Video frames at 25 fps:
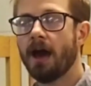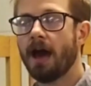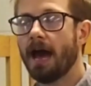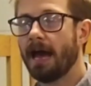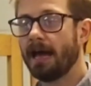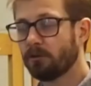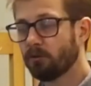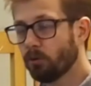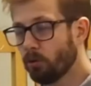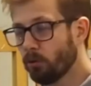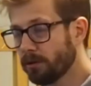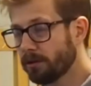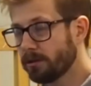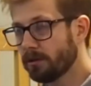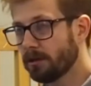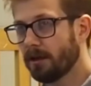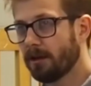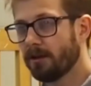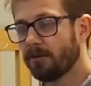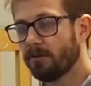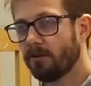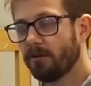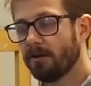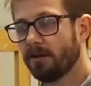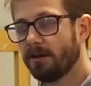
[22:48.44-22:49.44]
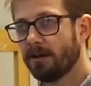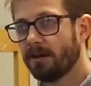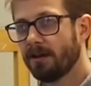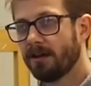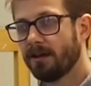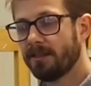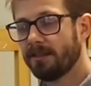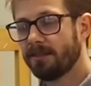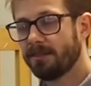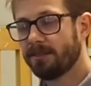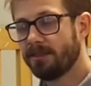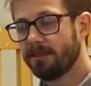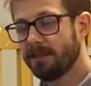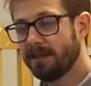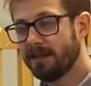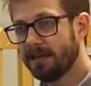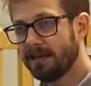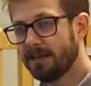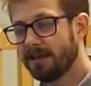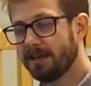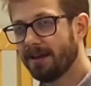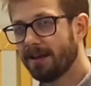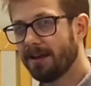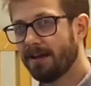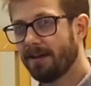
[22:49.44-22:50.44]
and also
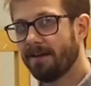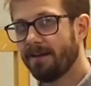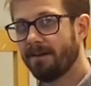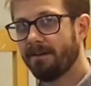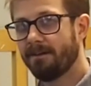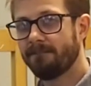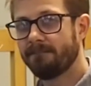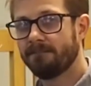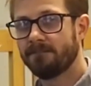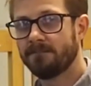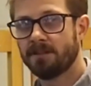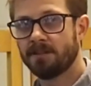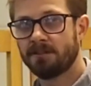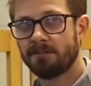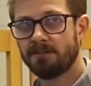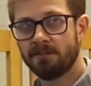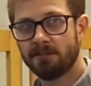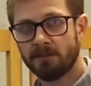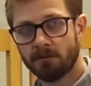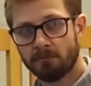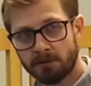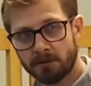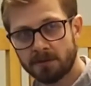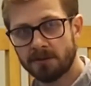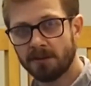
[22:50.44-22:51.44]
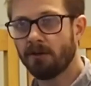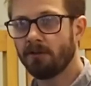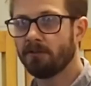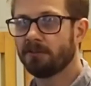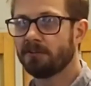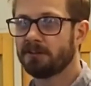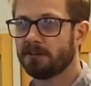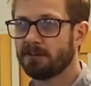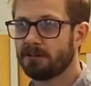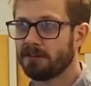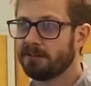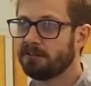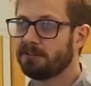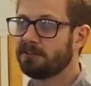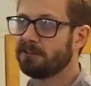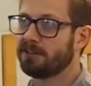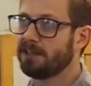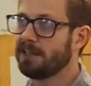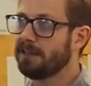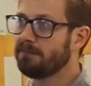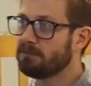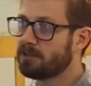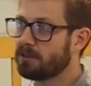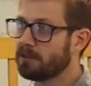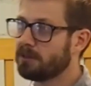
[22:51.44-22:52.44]
the results that
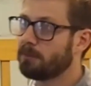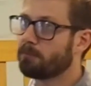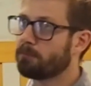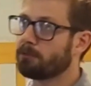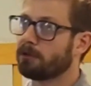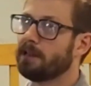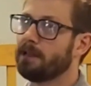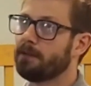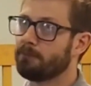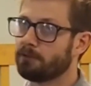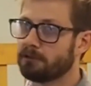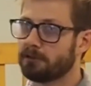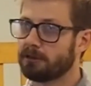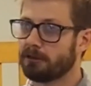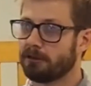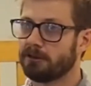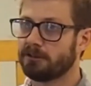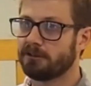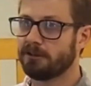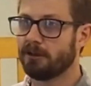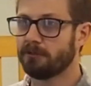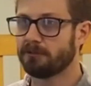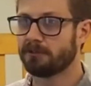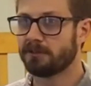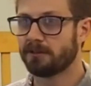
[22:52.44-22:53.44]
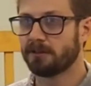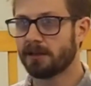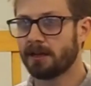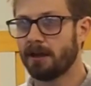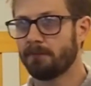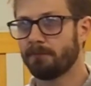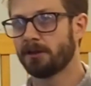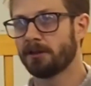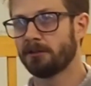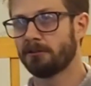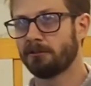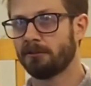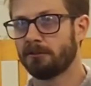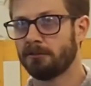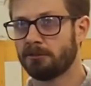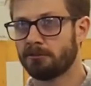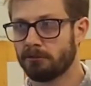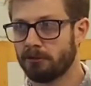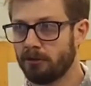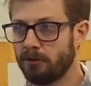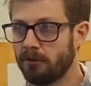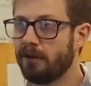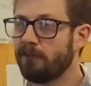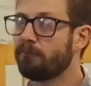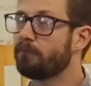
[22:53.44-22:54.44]
the preliminary results that are coming
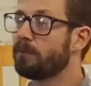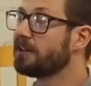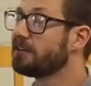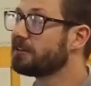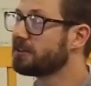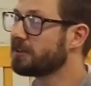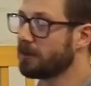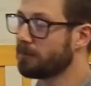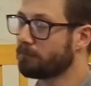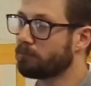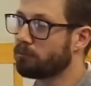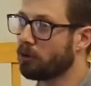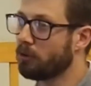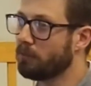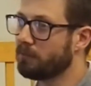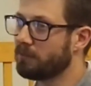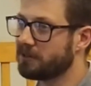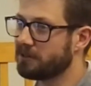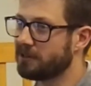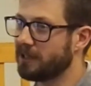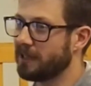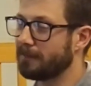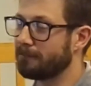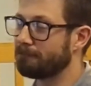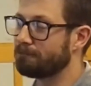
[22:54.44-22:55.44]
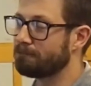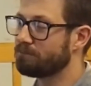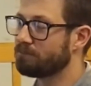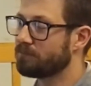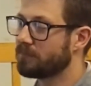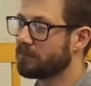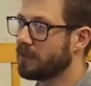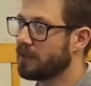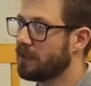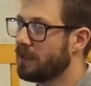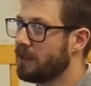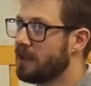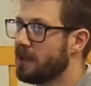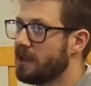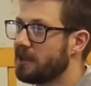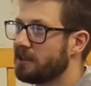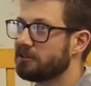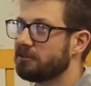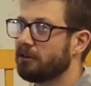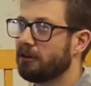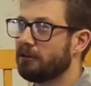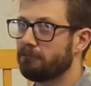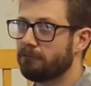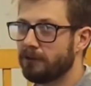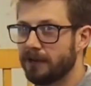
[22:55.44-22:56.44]
through have been so promising.
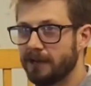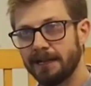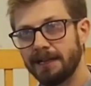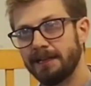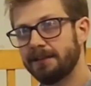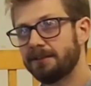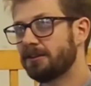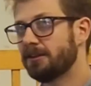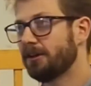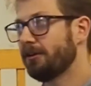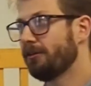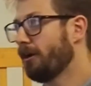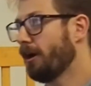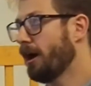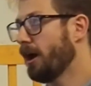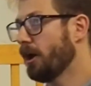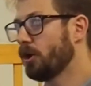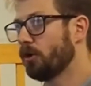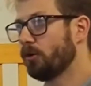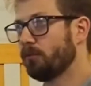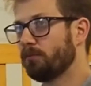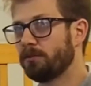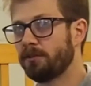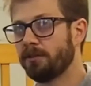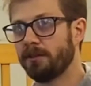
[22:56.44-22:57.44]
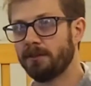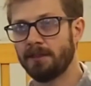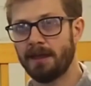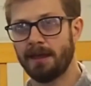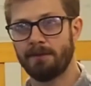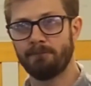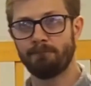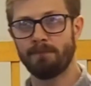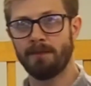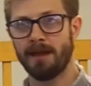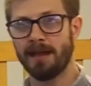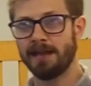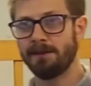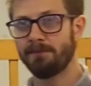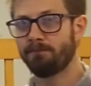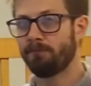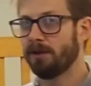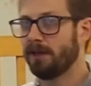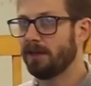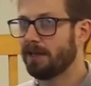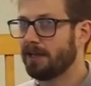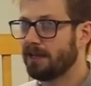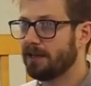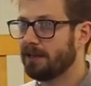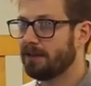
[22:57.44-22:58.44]
So I really do hope that there may
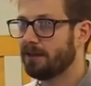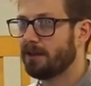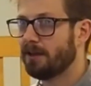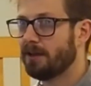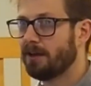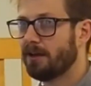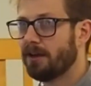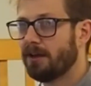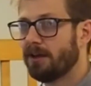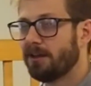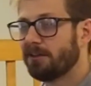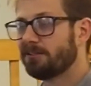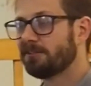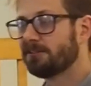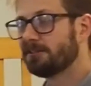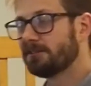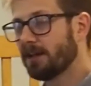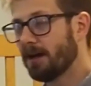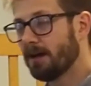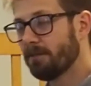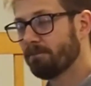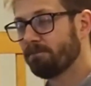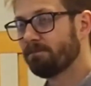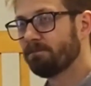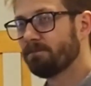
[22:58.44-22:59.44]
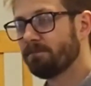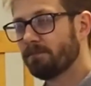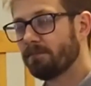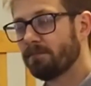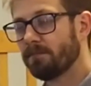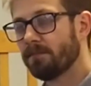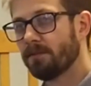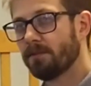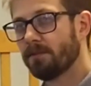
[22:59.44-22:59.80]
be some